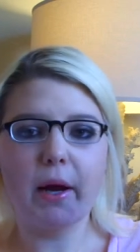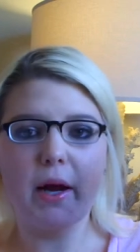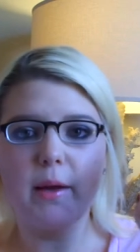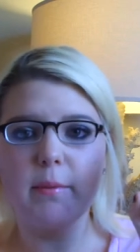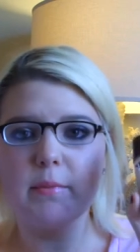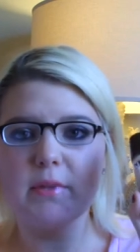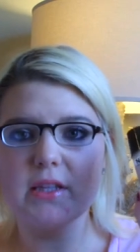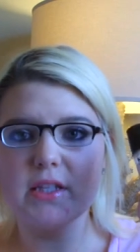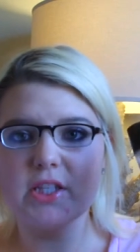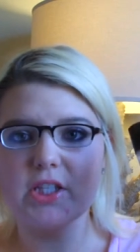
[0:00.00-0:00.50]
I
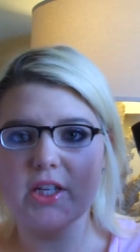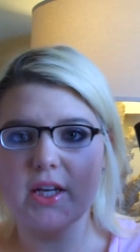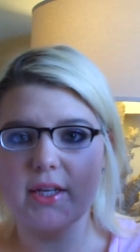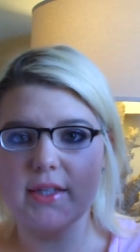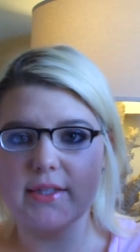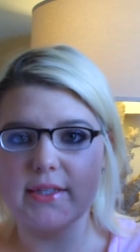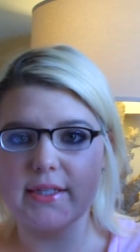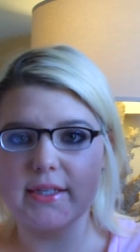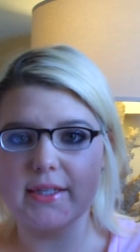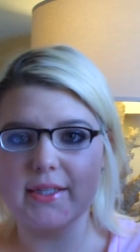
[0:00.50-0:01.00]
am in the
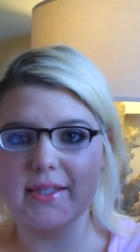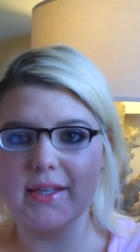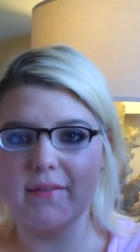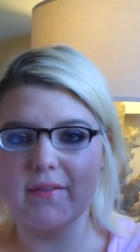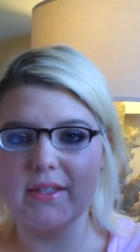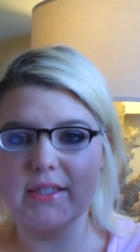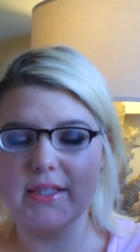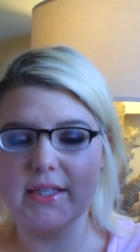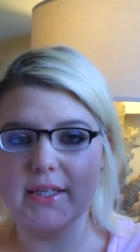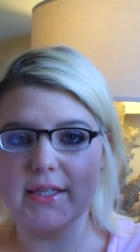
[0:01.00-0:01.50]
shade
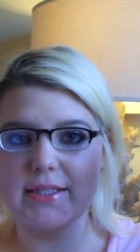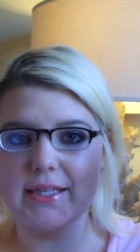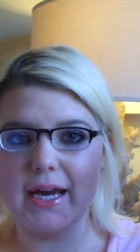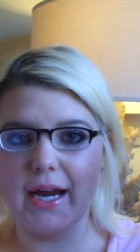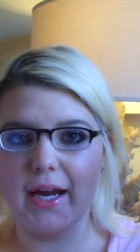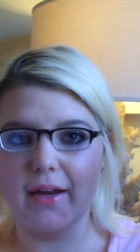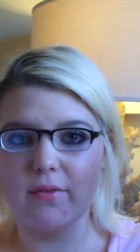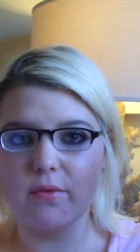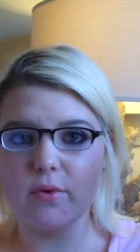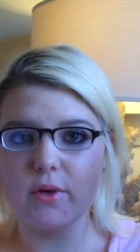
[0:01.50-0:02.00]
676
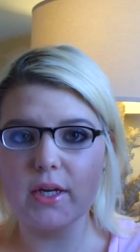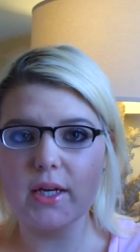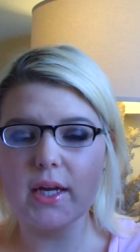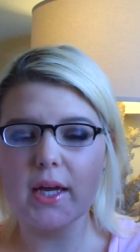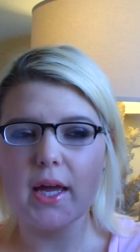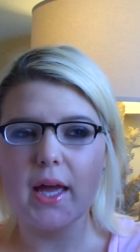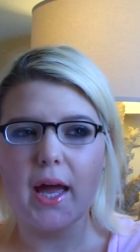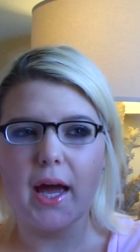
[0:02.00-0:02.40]
Ivory.